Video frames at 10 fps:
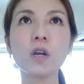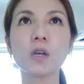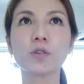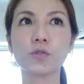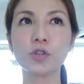
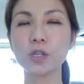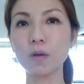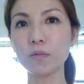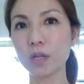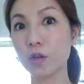so she's not
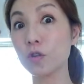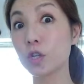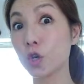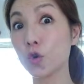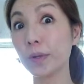really used to
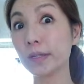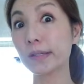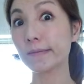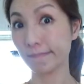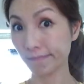humans.
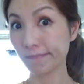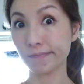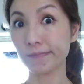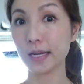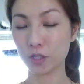
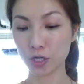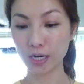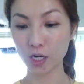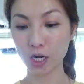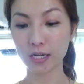She kind
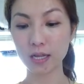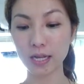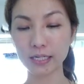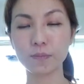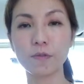of got
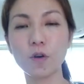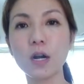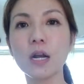neglected before.